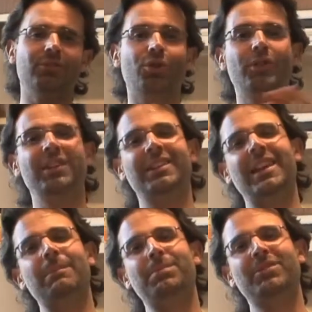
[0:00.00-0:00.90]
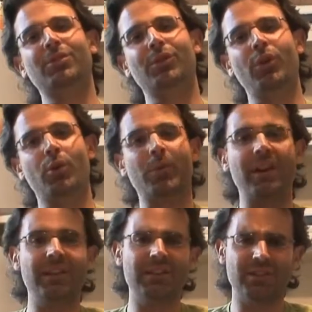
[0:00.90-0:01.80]
30th episode
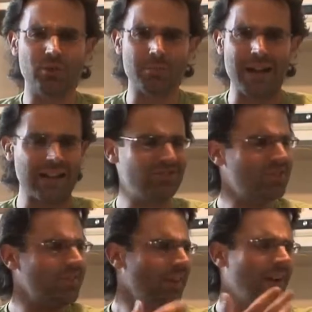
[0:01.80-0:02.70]
already. Can you imagine?